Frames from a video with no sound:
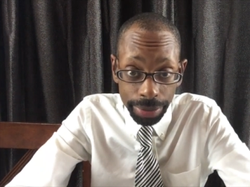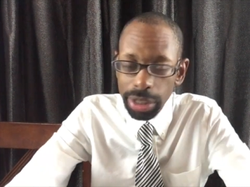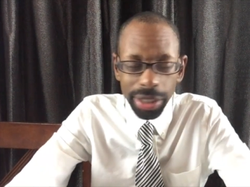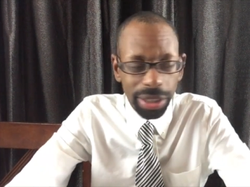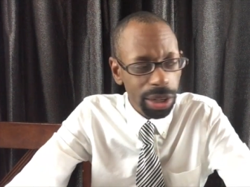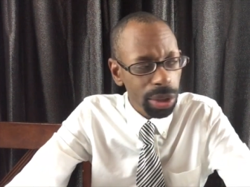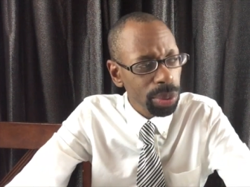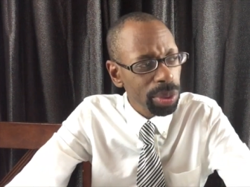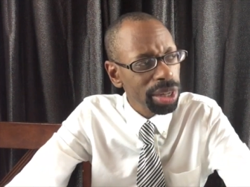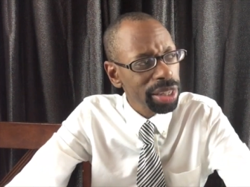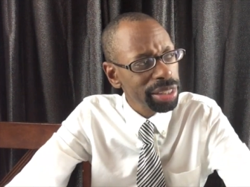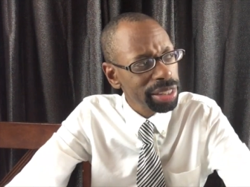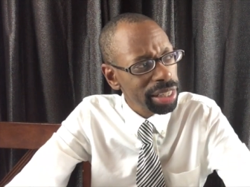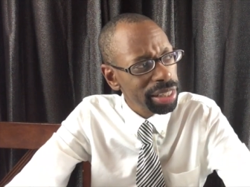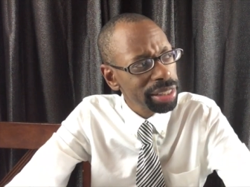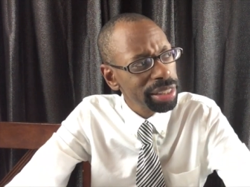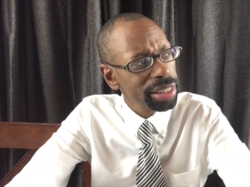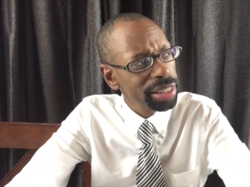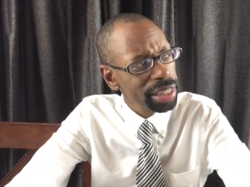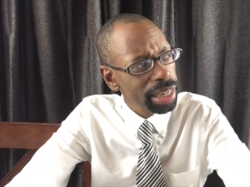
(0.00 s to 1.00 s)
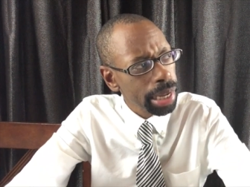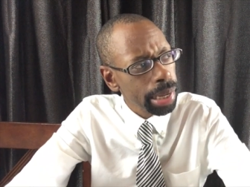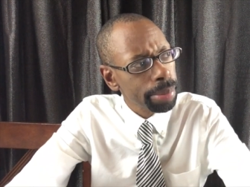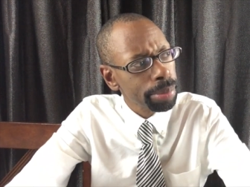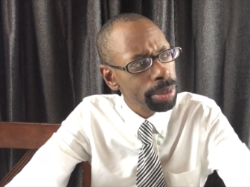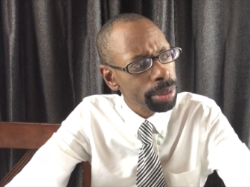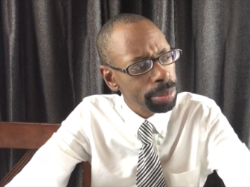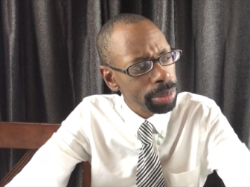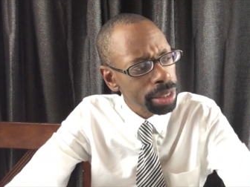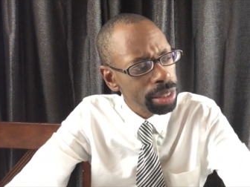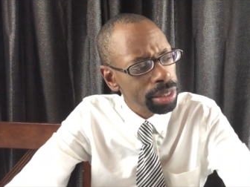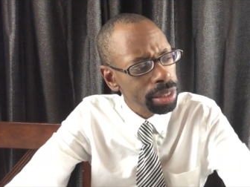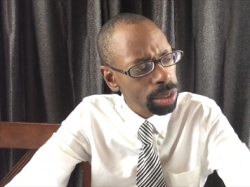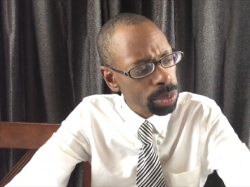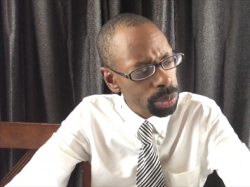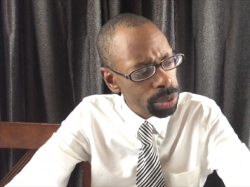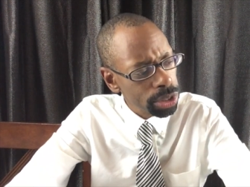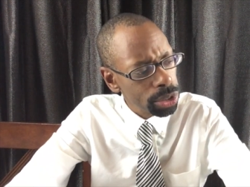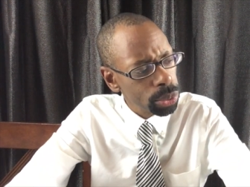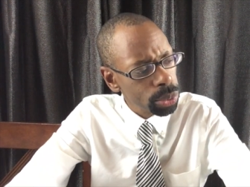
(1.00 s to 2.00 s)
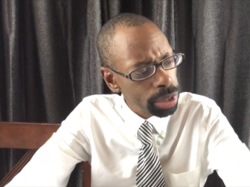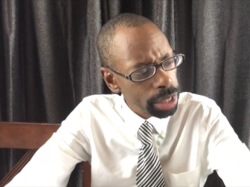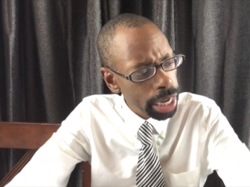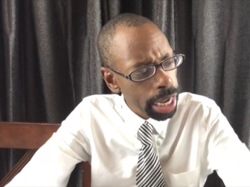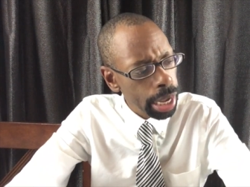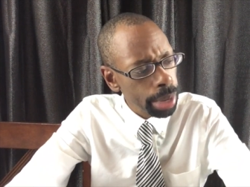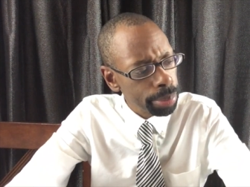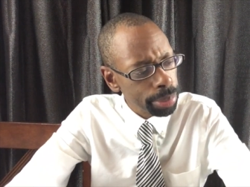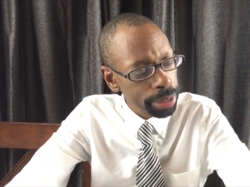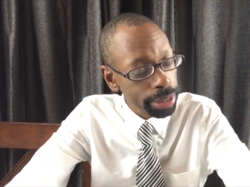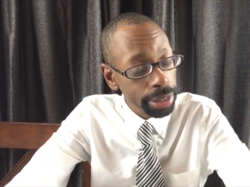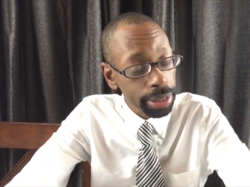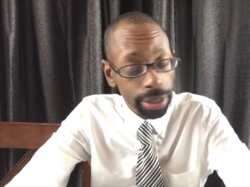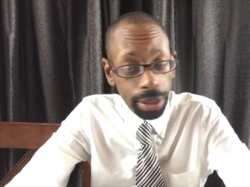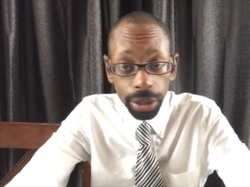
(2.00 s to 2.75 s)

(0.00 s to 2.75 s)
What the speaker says: You know what? That did happen to me. I wonder what happened.